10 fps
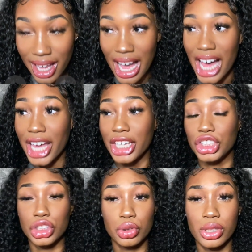I
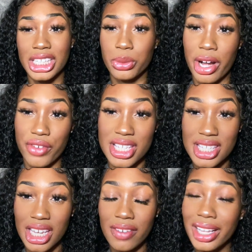showed you guys what I
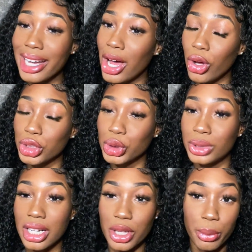received and I also
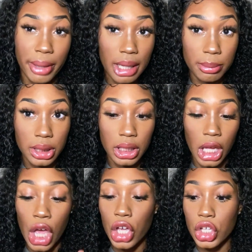did a little makeup look
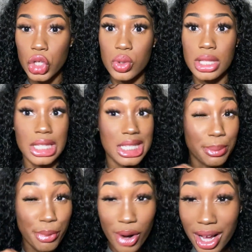using these
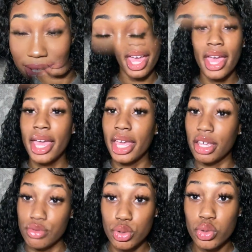products.
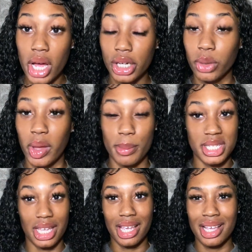If you do not know what
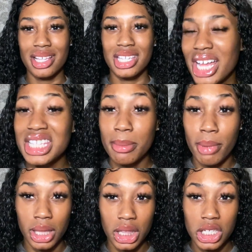Ipsy is, it's a
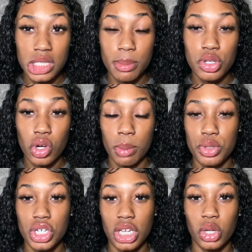monthly
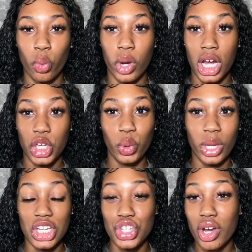subscription where you
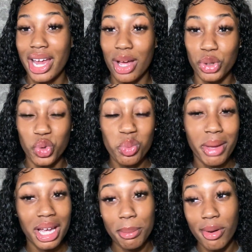can try out new
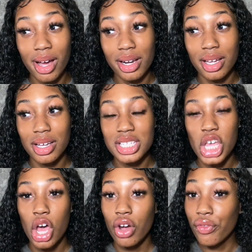makeup products
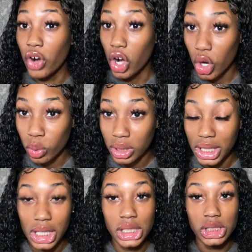for
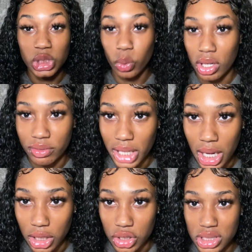only twelve
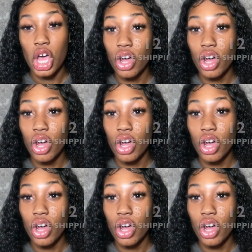dollars.